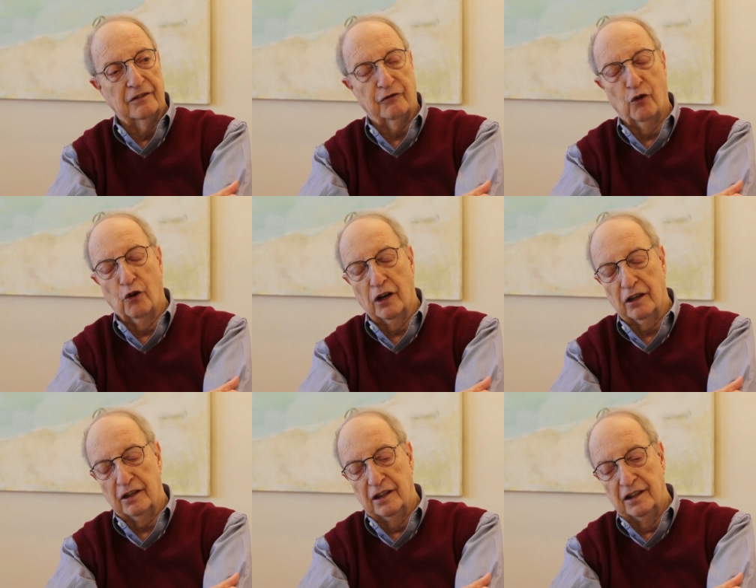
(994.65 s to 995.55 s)

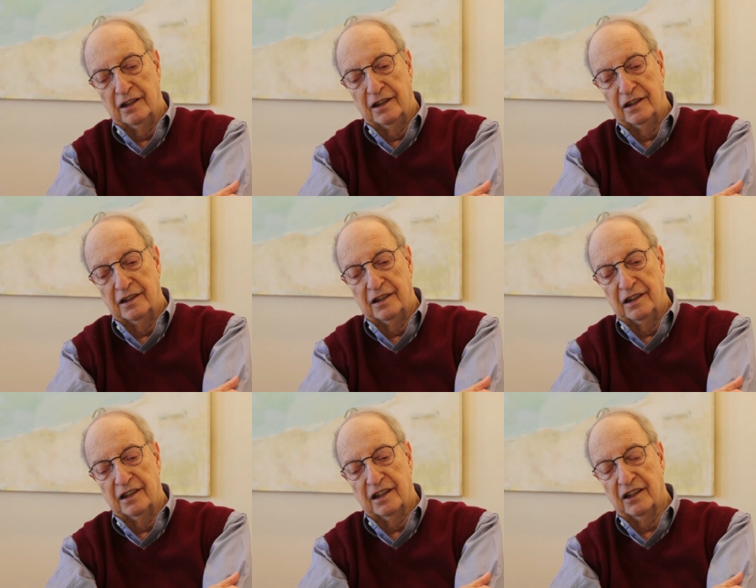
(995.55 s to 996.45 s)
for
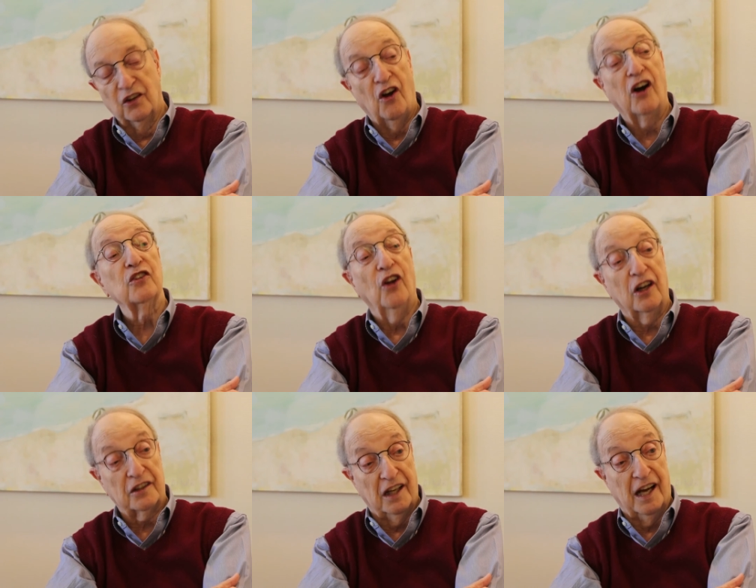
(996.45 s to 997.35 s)
a long,
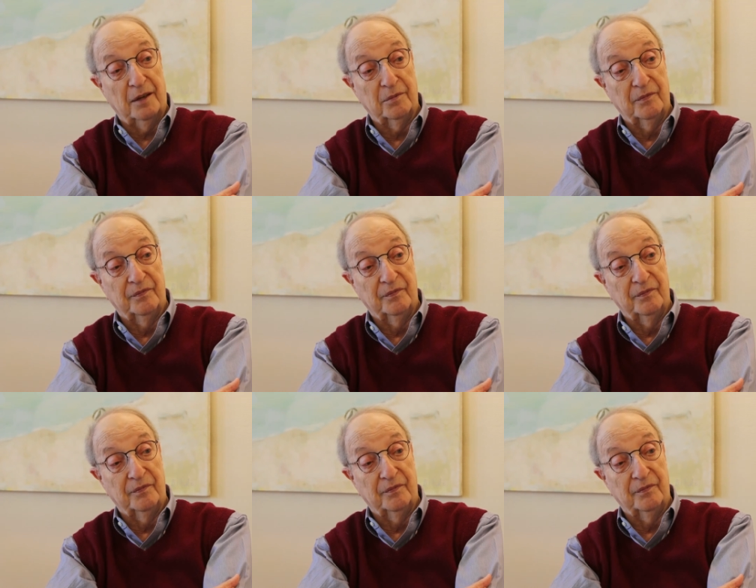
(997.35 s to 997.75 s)
long time